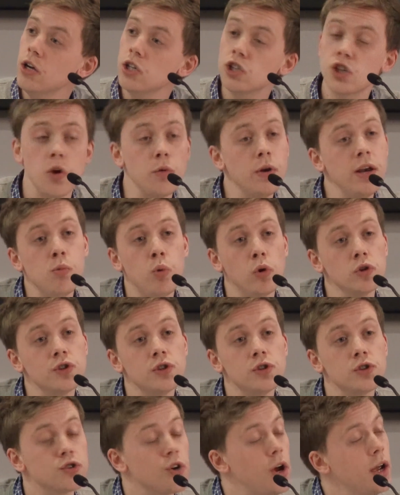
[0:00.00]
showed he
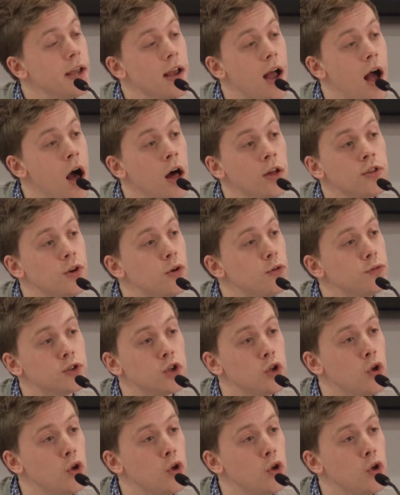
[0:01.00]
wasn't trying hard enough